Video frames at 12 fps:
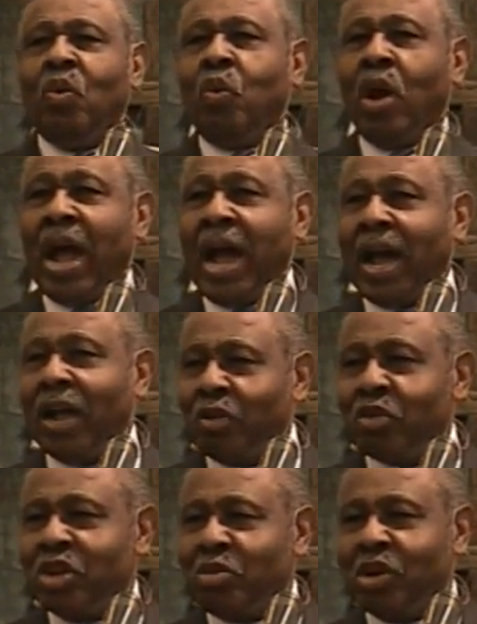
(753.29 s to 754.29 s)

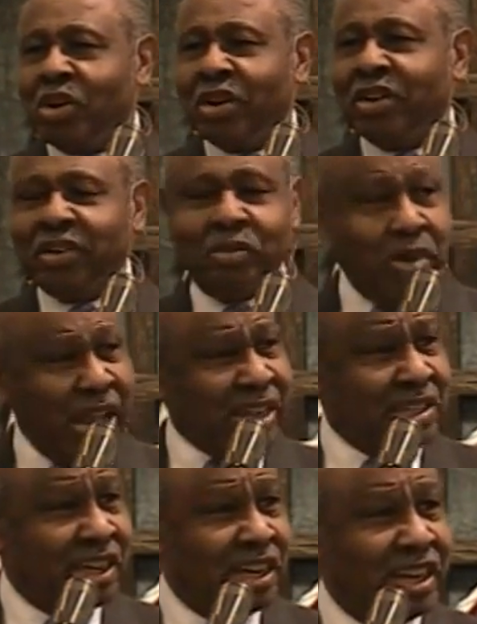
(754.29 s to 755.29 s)
While we were what?
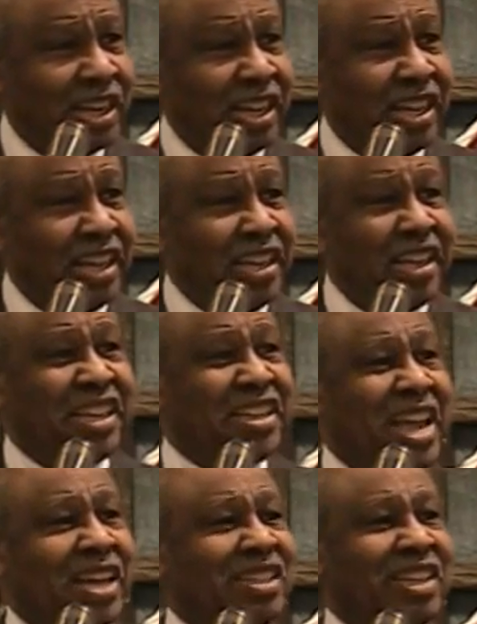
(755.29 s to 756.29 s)

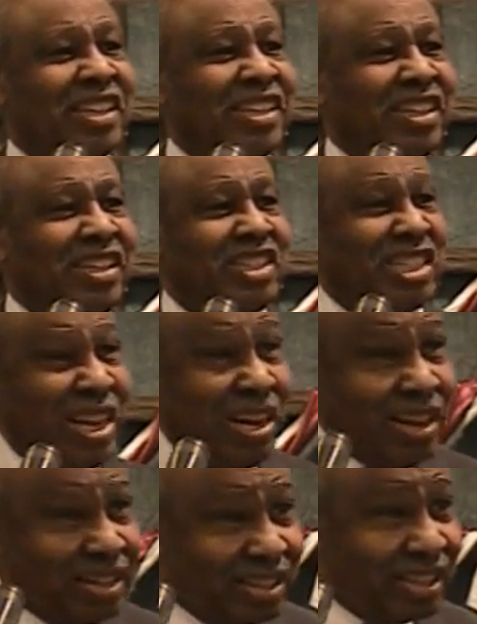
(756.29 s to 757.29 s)
Yet
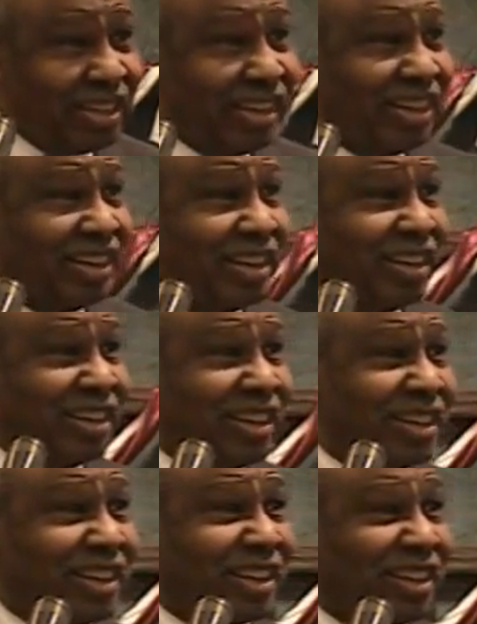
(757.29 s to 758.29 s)
sinners?
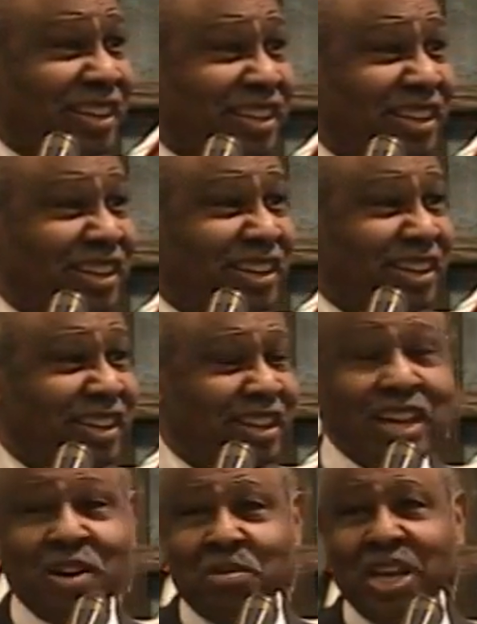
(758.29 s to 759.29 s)
Yeah.
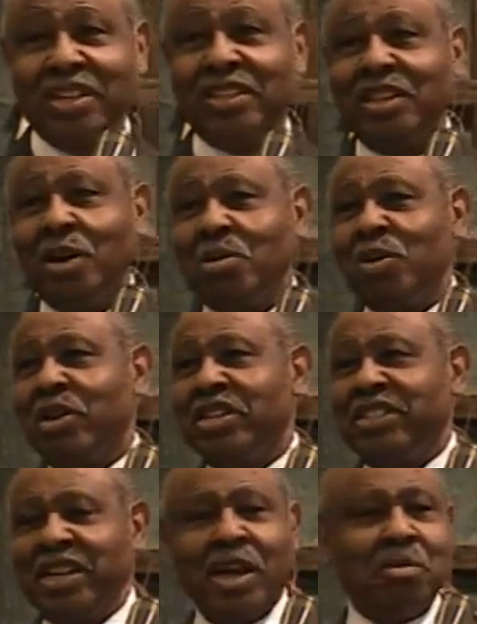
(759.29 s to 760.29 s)
I had a man to tell me
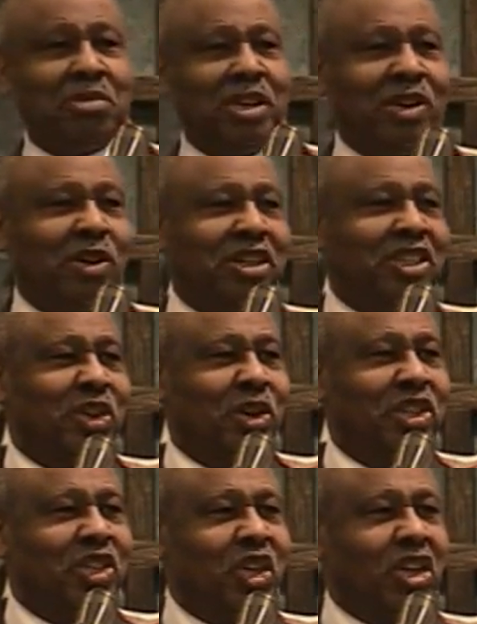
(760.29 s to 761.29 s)
one time, you know, he
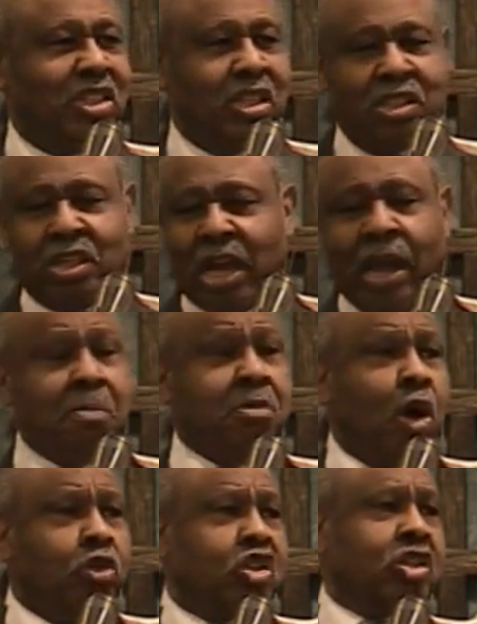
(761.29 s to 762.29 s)
joined the church and he said, I'm
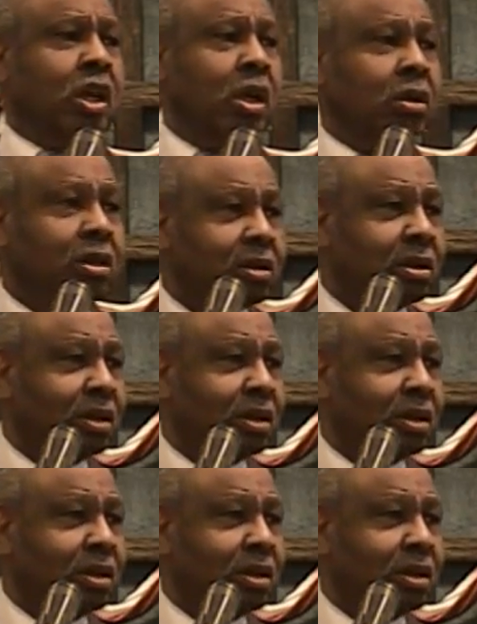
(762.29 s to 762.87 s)
no sinner.